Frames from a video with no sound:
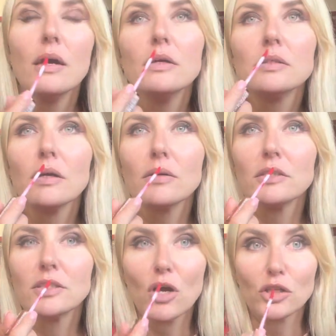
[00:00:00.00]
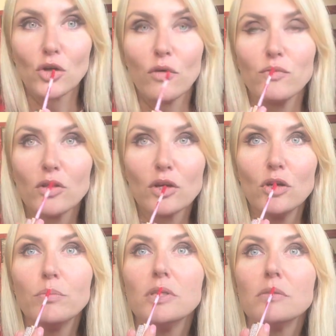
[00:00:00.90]
So I'm gonna start off with a
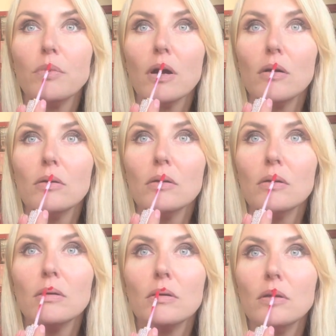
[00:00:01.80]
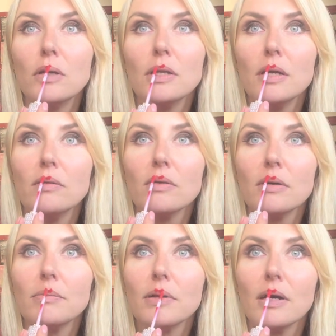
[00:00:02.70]
Cupid's bow. You can either
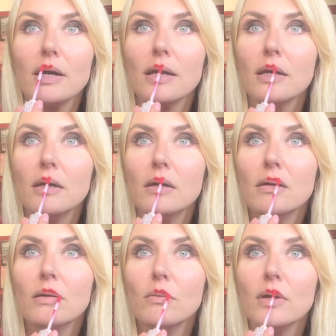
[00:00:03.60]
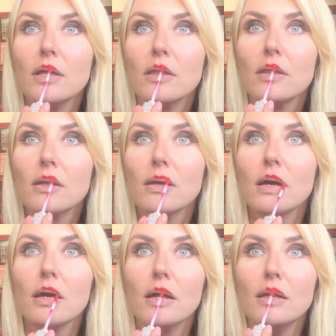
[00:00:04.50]
apply with
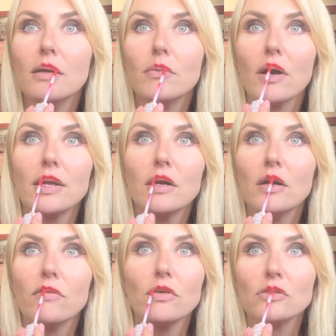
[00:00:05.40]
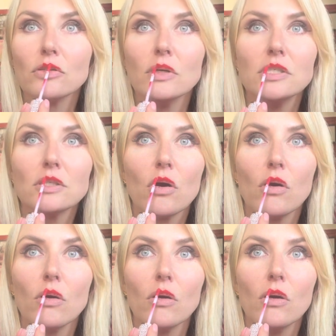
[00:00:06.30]
lip liner of your choice,
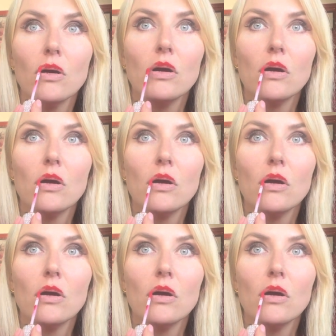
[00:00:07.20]
or